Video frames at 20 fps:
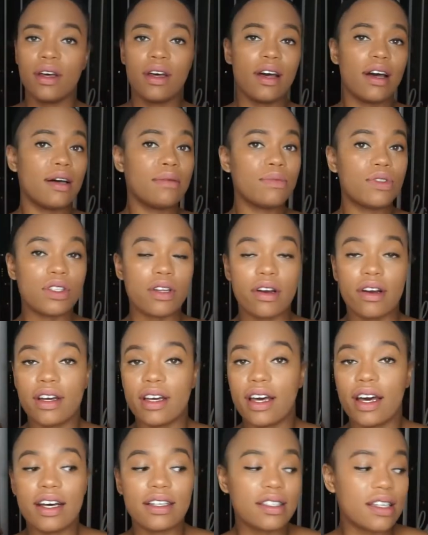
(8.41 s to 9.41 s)
I'm sorry,
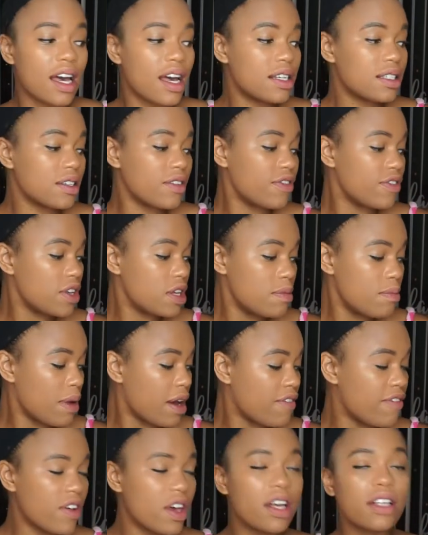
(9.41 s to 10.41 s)
guys. I have to feed
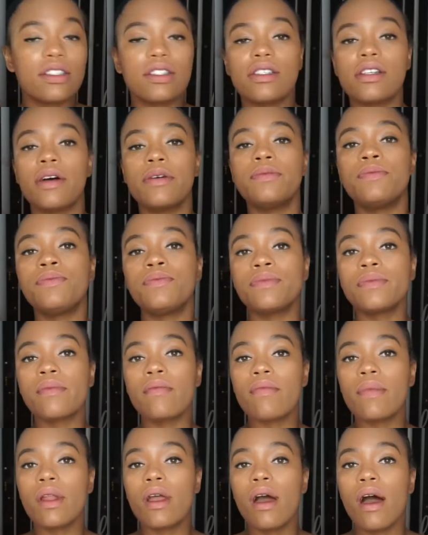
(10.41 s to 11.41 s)
my face
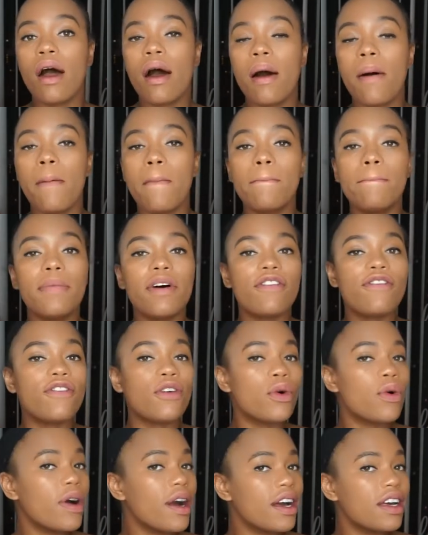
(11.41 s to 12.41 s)

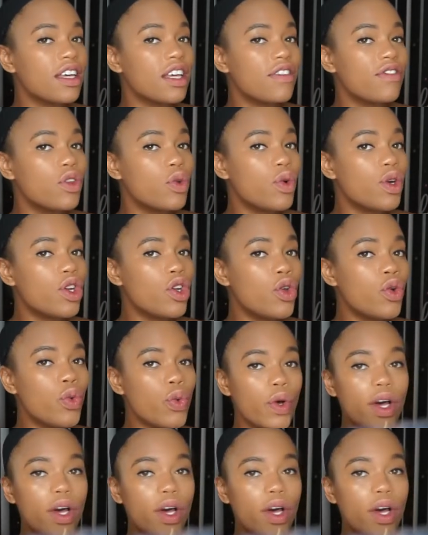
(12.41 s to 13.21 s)
before I give you a new